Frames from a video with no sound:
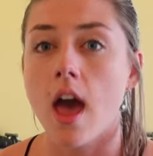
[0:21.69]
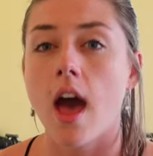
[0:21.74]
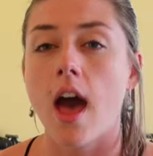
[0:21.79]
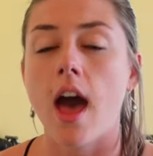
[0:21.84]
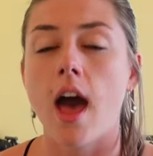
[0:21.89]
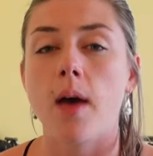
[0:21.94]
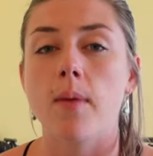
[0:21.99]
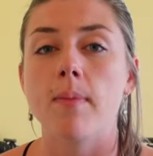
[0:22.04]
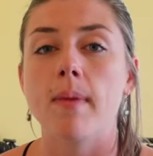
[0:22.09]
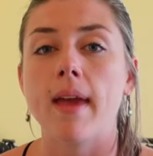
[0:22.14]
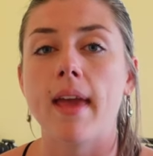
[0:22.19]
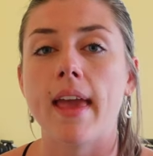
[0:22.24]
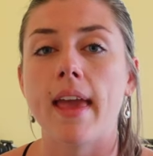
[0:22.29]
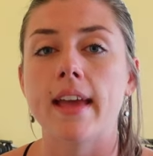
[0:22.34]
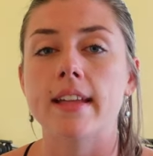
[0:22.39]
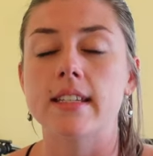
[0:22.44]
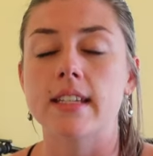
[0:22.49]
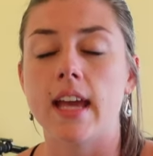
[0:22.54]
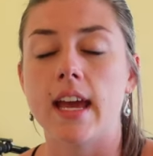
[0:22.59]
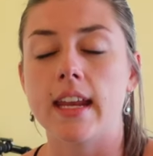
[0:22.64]

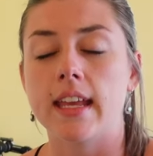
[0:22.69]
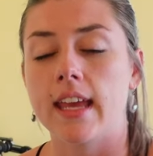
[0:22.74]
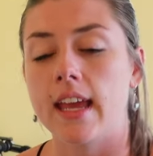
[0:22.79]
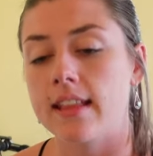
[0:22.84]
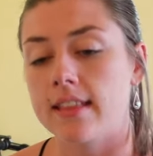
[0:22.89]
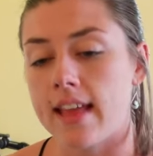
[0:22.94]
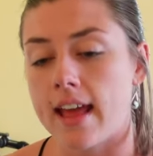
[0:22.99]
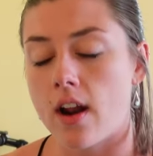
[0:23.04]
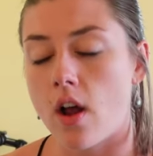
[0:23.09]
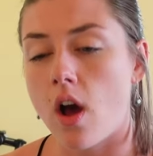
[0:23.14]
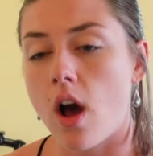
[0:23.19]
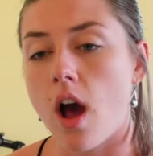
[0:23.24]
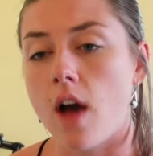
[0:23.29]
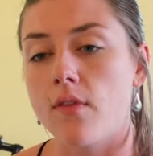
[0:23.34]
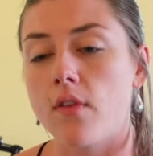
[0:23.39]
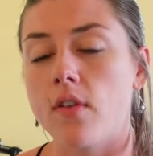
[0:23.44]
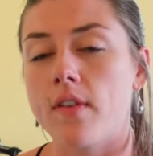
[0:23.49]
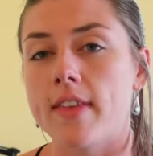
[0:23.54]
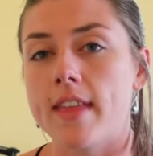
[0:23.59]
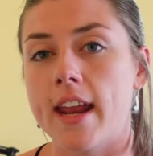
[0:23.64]
And to kind of kick that
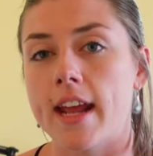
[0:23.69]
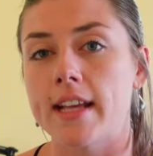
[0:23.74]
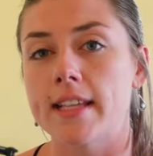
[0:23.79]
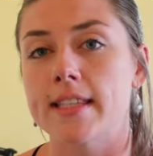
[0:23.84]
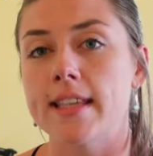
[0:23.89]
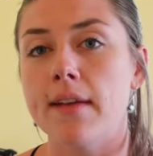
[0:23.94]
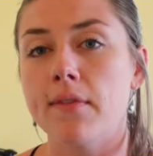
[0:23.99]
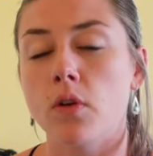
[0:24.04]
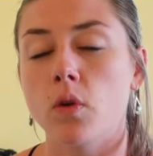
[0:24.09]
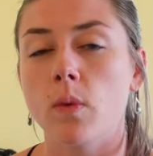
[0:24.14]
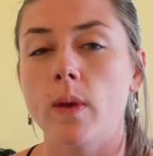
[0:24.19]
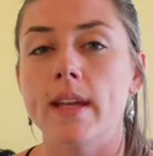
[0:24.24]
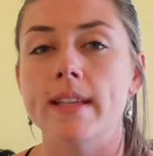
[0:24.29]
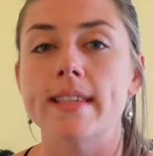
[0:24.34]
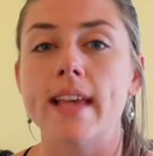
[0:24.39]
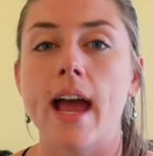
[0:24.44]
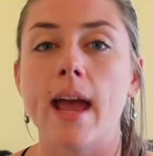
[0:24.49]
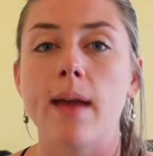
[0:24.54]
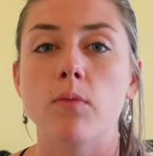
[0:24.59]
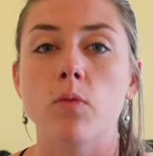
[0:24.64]
off over the next several weeks,
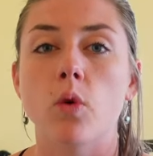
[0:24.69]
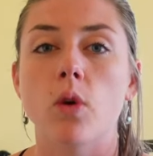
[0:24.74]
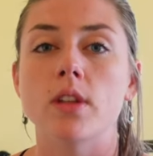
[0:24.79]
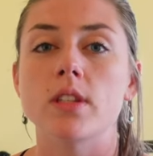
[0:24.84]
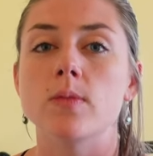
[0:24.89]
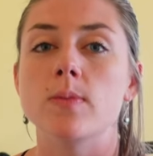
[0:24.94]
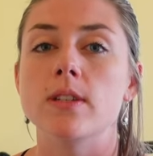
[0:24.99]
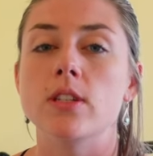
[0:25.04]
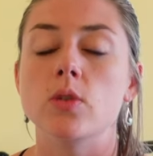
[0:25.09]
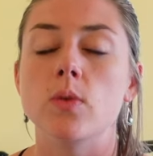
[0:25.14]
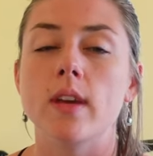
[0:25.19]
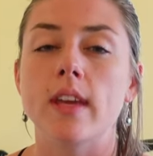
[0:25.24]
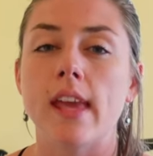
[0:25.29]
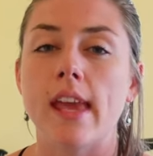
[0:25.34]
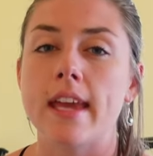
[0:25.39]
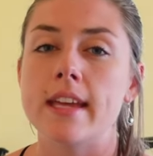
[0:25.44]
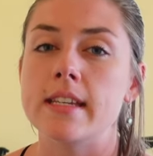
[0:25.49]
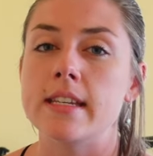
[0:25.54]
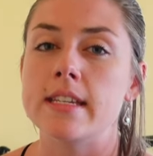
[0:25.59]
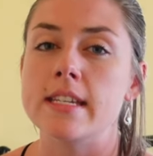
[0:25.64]
I'm going to be doing
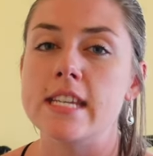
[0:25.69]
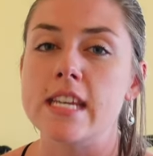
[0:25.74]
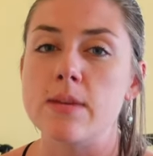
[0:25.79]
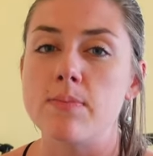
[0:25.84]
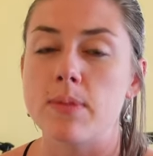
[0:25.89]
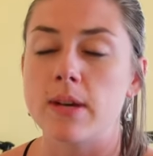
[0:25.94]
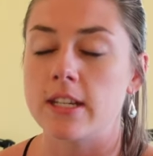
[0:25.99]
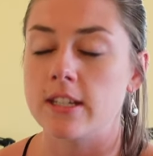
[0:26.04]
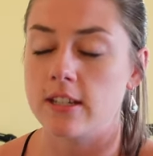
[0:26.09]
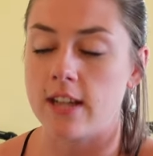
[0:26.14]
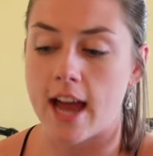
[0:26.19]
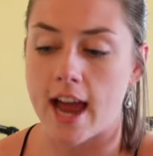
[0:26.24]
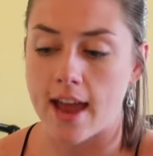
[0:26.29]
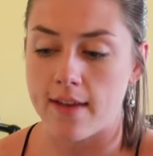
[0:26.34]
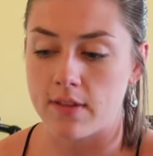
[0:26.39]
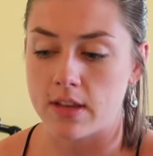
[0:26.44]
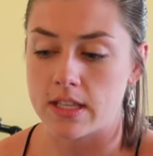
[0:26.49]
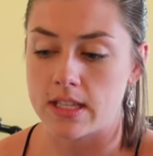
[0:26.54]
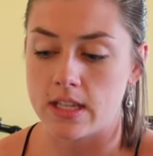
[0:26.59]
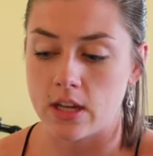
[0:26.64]
a deep
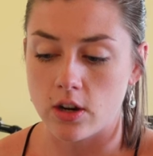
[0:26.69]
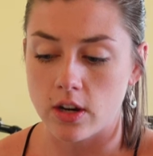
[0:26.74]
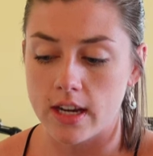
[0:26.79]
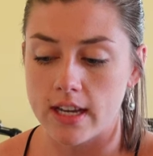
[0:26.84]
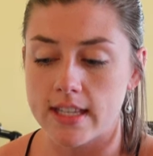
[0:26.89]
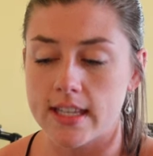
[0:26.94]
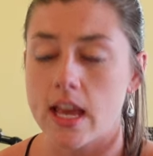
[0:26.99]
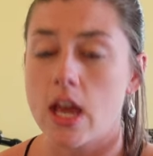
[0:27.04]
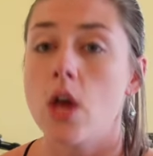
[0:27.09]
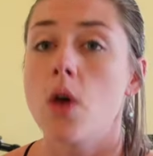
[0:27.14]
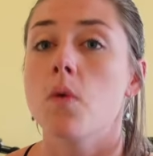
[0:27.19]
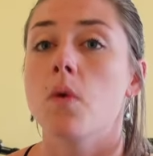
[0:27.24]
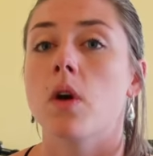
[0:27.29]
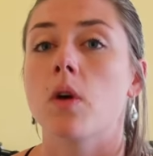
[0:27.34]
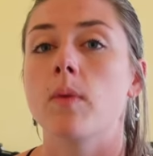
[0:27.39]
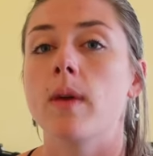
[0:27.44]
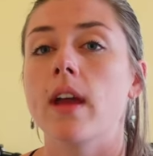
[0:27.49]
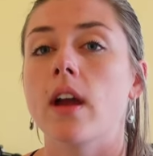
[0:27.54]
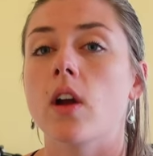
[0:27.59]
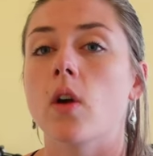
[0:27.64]
dive series where
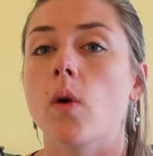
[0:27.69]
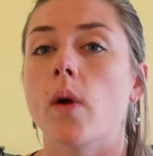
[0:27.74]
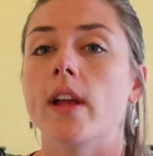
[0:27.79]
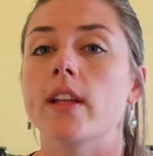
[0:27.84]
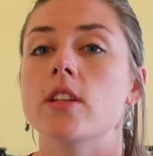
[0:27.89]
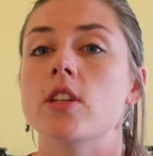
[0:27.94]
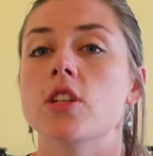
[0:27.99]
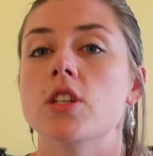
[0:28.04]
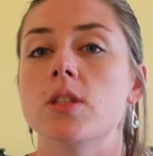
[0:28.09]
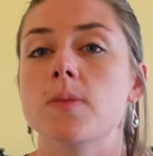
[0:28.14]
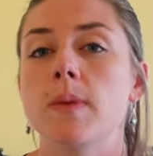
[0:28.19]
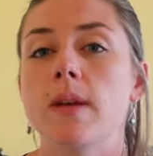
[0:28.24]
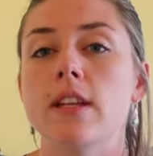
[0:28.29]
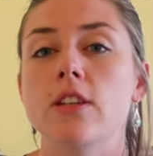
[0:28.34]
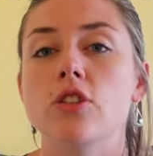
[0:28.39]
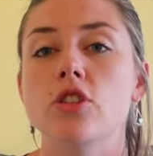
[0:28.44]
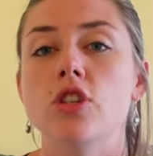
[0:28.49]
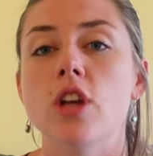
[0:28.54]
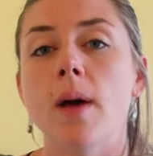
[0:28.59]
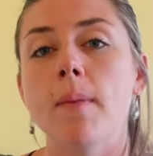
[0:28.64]
we are going to just be
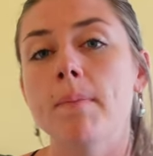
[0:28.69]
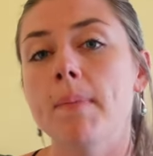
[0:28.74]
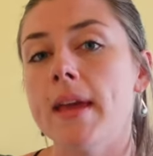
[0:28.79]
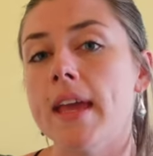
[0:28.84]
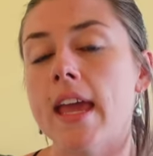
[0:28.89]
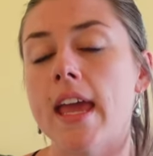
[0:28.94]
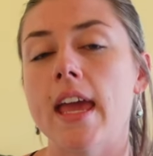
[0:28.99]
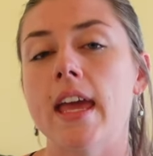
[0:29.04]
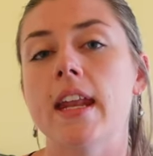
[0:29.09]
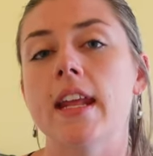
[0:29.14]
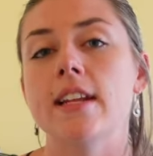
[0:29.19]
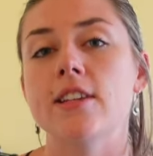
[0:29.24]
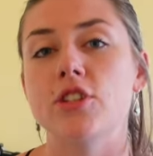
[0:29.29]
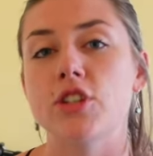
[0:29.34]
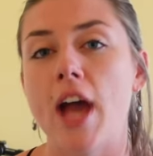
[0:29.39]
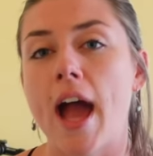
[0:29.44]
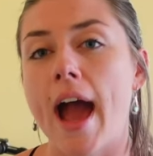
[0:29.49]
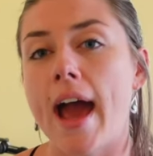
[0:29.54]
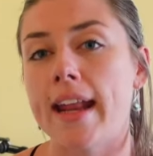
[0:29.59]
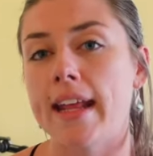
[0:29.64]
jumping in and
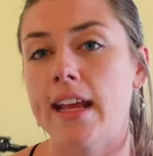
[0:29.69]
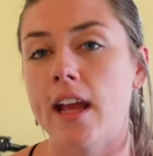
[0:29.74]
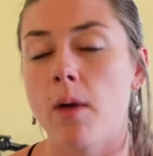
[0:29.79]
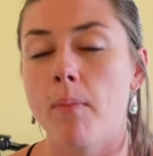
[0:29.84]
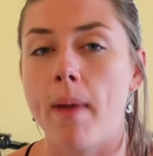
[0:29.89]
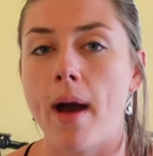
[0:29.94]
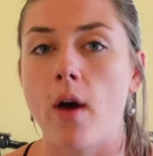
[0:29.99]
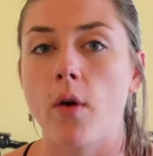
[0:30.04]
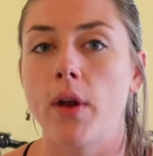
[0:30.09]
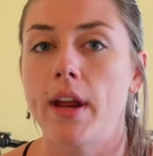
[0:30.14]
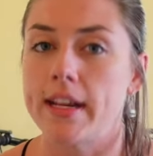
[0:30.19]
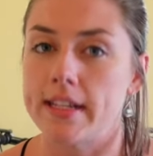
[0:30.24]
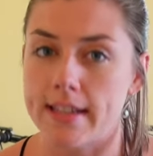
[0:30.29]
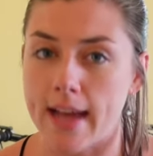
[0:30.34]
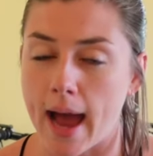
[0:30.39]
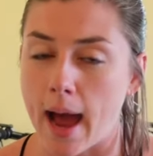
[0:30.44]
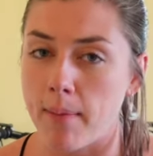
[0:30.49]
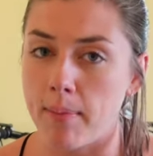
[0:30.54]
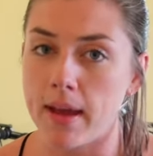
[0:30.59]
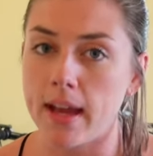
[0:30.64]
chatting about a
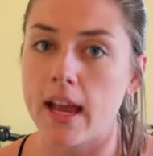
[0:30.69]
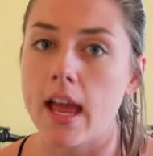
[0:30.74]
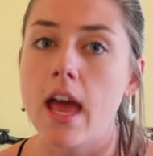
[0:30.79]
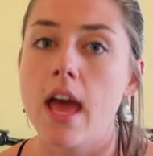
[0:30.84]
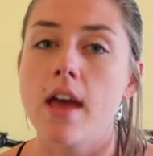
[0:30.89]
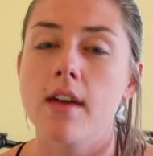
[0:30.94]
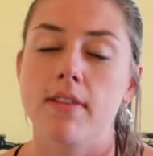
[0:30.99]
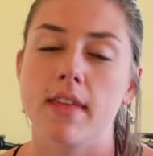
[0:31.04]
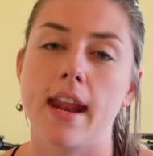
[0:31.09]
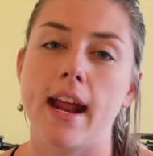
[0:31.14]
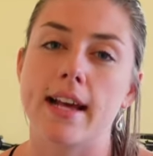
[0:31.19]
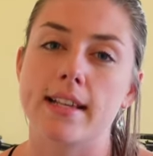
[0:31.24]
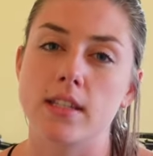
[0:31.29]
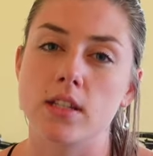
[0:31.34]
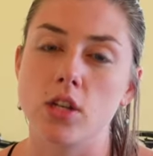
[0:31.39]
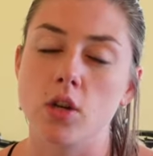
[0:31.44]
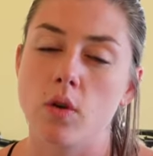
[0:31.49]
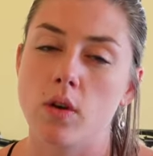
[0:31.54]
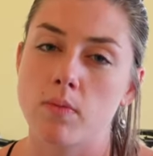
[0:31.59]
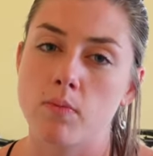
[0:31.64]
topic that has to
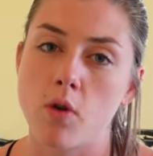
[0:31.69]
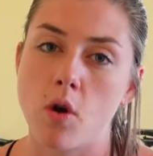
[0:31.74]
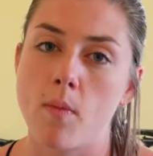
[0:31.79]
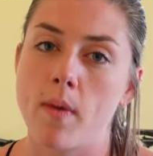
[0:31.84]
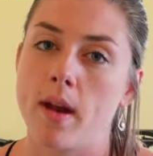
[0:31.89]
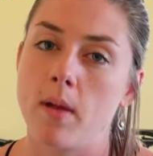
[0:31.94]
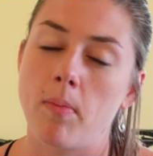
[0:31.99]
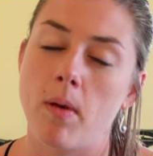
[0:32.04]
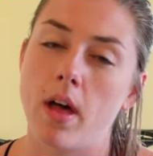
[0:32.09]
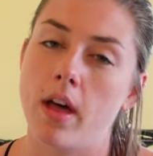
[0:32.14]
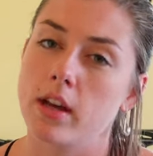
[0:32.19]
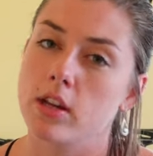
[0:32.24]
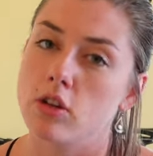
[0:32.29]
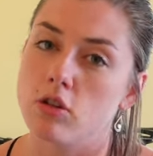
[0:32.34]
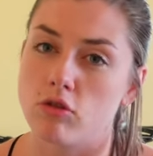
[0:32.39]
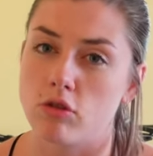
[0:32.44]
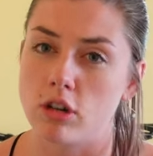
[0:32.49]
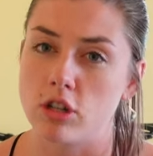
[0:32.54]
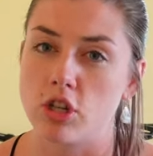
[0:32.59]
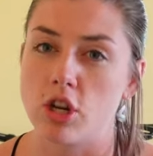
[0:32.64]
do with pro-metabolic
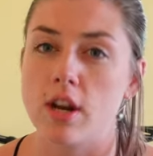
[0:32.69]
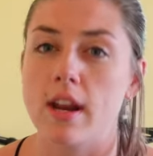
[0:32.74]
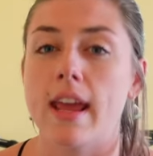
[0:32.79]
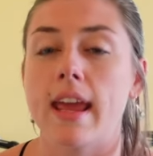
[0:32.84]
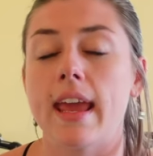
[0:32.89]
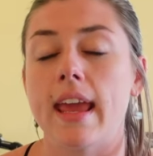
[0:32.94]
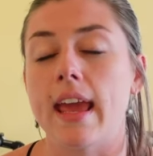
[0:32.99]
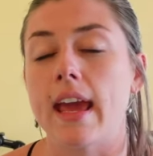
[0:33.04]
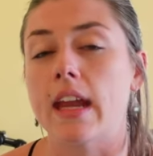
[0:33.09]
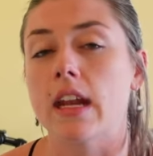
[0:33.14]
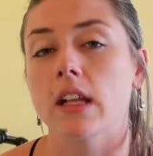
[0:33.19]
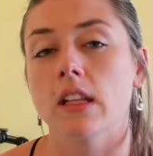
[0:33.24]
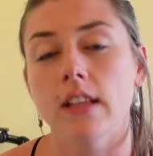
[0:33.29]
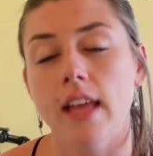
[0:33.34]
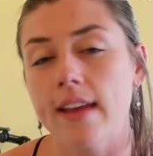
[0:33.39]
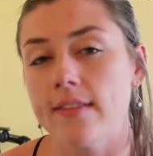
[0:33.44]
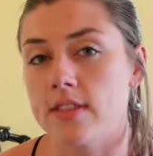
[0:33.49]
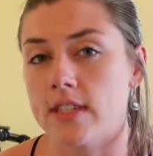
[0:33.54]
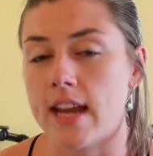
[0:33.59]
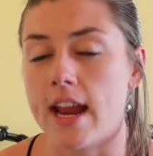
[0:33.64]
nutrition and
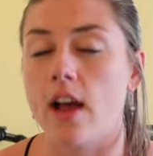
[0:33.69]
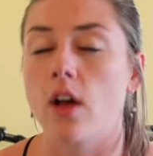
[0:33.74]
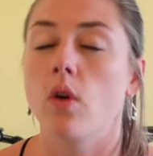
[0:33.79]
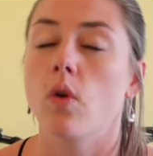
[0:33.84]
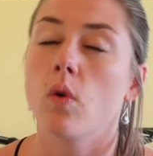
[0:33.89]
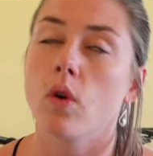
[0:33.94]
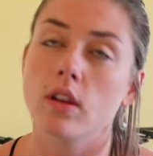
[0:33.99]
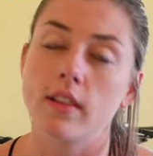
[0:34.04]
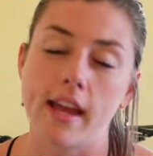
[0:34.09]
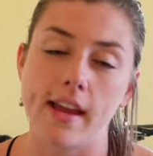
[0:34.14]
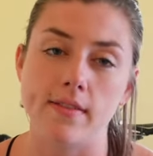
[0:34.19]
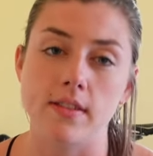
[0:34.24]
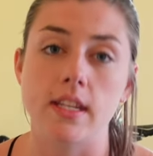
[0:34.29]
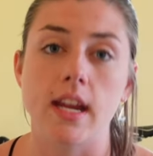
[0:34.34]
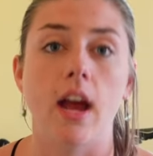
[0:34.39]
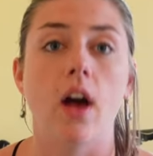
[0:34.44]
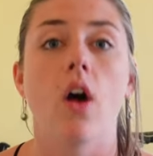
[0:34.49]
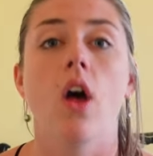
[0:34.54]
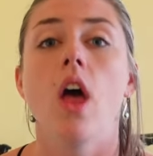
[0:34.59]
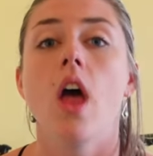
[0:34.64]
lifestyle or
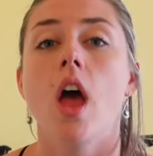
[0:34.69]
lifestyle.